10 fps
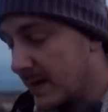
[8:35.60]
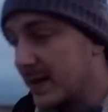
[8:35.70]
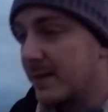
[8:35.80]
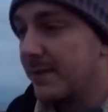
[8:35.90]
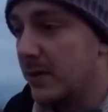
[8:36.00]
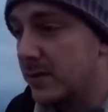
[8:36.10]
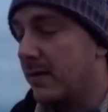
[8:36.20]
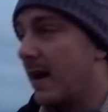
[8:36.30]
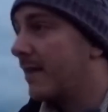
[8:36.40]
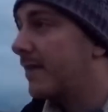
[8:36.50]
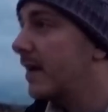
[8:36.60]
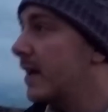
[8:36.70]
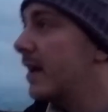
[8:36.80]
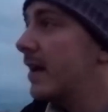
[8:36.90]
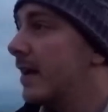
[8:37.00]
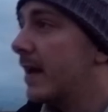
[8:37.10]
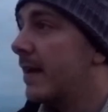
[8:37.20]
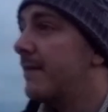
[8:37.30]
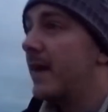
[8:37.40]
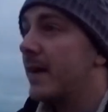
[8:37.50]
place to photograph
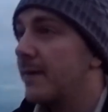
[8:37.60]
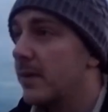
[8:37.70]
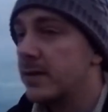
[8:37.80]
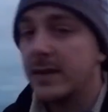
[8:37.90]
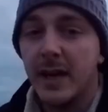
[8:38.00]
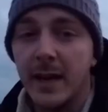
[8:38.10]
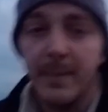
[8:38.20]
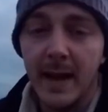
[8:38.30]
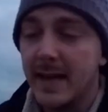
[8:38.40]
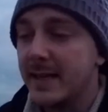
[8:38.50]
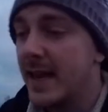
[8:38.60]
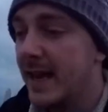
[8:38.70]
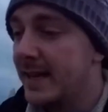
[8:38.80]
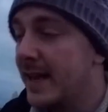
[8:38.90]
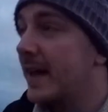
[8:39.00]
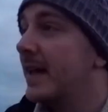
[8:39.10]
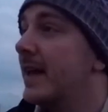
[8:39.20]
yeah, very photogenic place. And uh,